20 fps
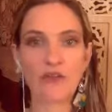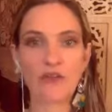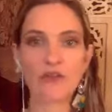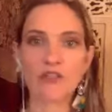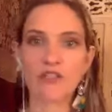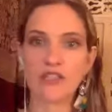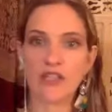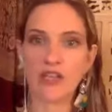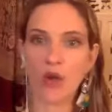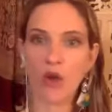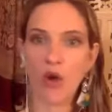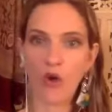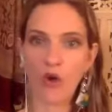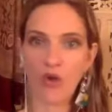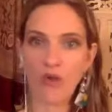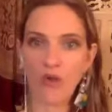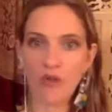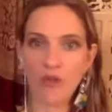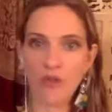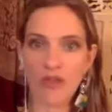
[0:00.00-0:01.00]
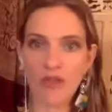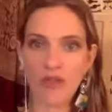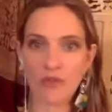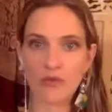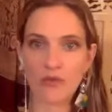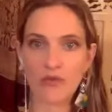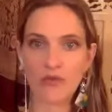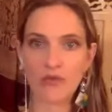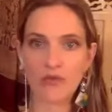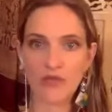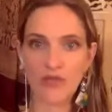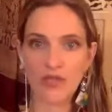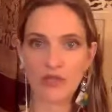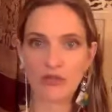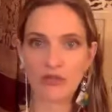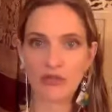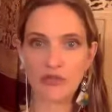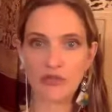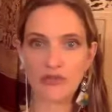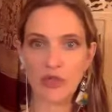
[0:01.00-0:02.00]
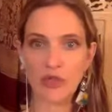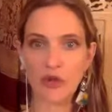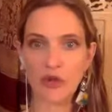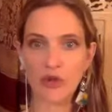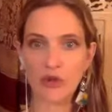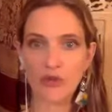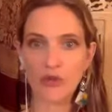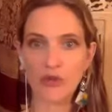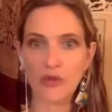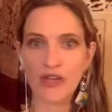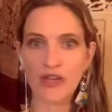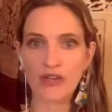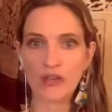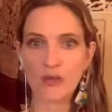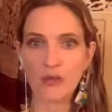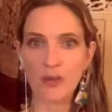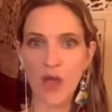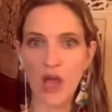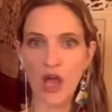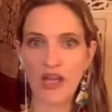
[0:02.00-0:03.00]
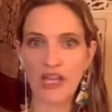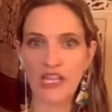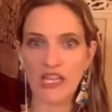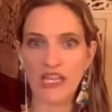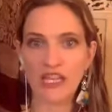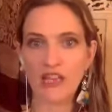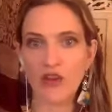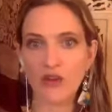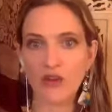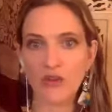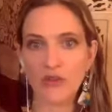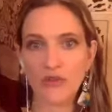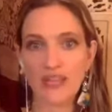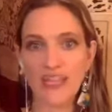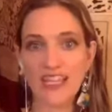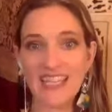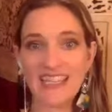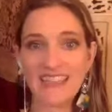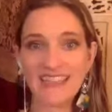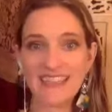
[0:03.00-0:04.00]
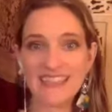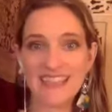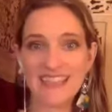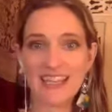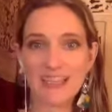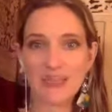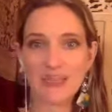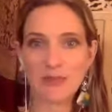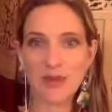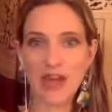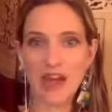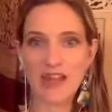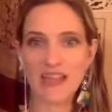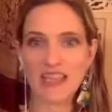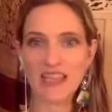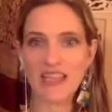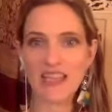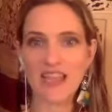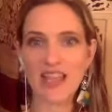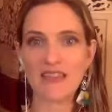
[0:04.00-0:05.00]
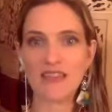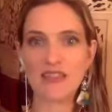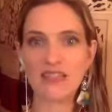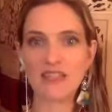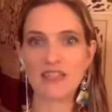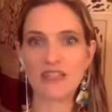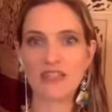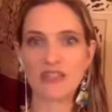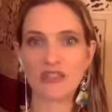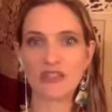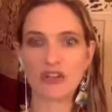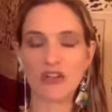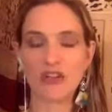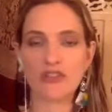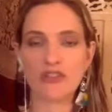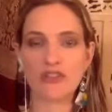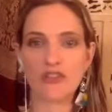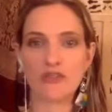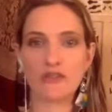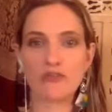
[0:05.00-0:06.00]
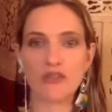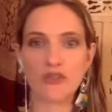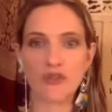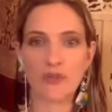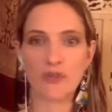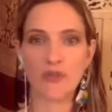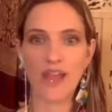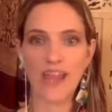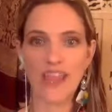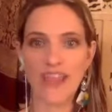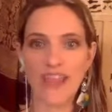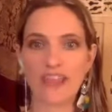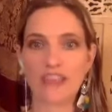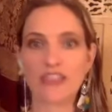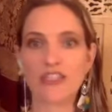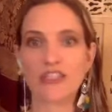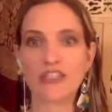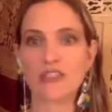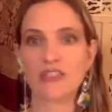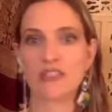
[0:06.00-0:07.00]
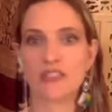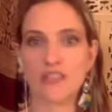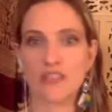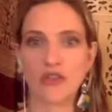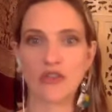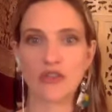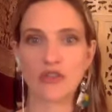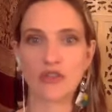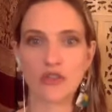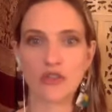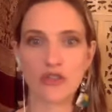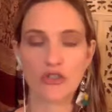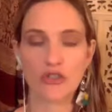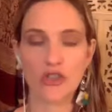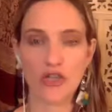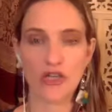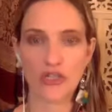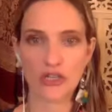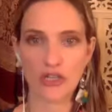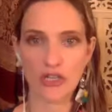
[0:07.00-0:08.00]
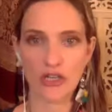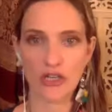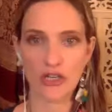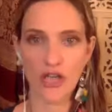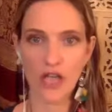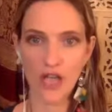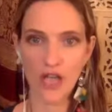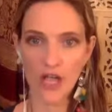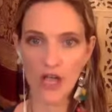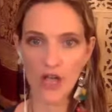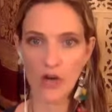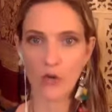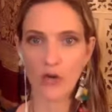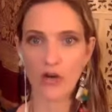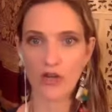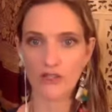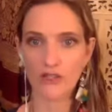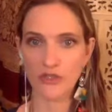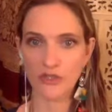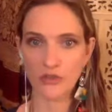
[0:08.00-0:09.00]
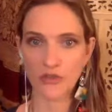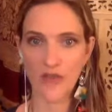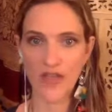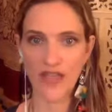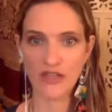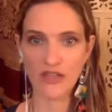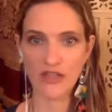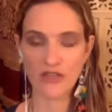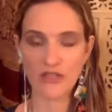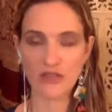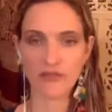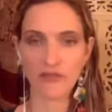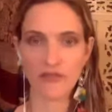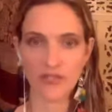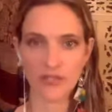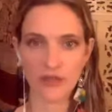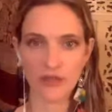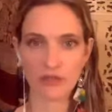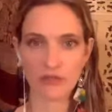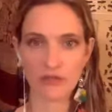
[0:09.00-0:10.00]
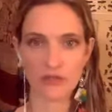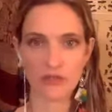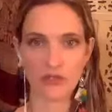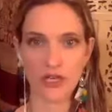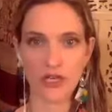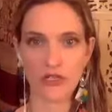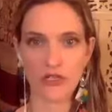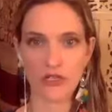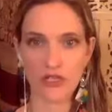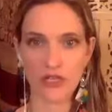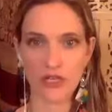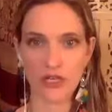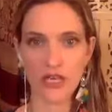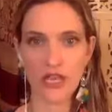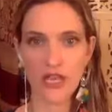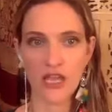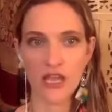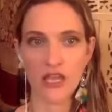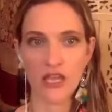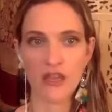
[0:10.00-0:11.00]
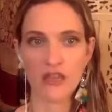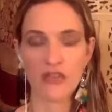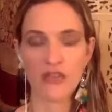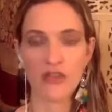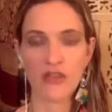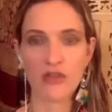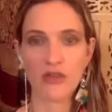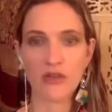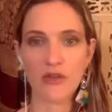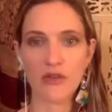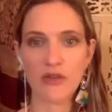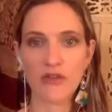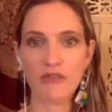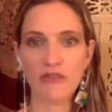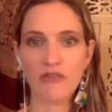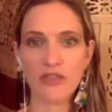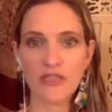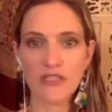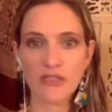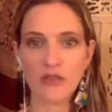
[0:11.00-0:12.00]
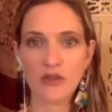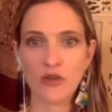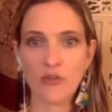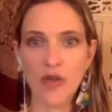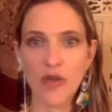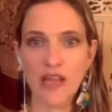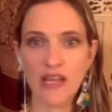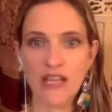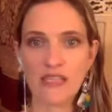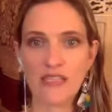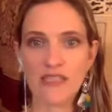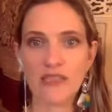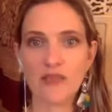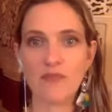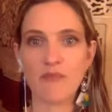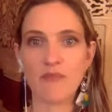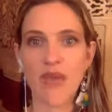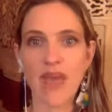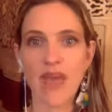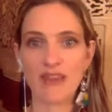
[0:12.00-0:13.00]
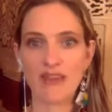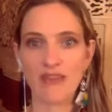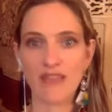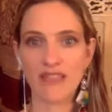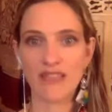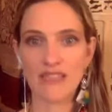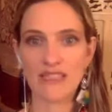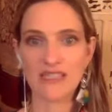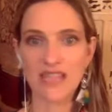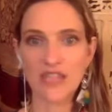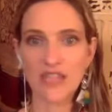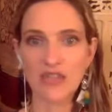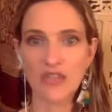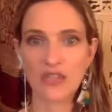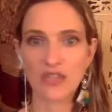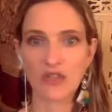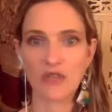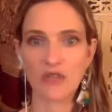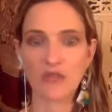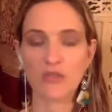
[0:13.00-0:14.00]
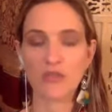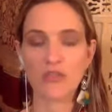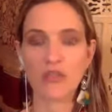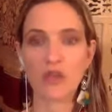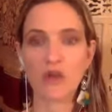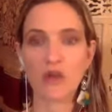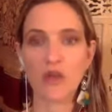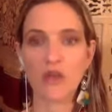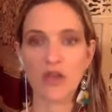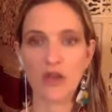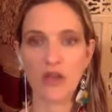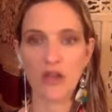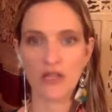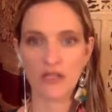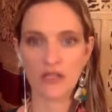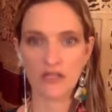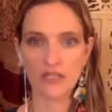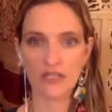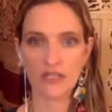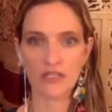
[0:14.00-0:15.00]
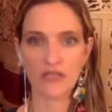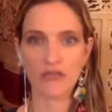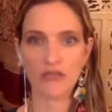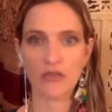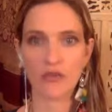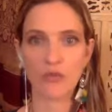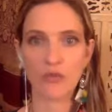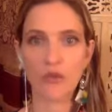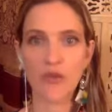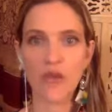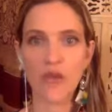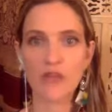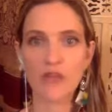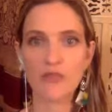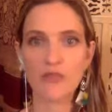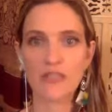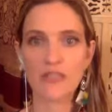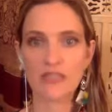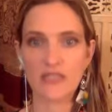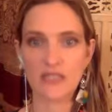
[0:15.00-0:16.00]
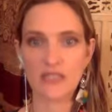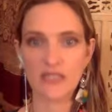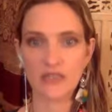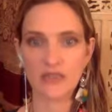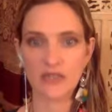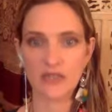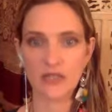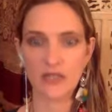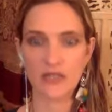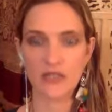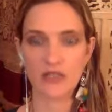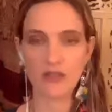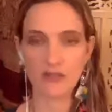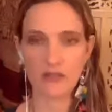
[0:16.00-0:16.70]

for it to get all the way through the fields, all the way to the body, all the way inside the body, and then start to derange the cellular structure or derange the physical structure. The physical body is the manifestation of what's going on in these different realms and these different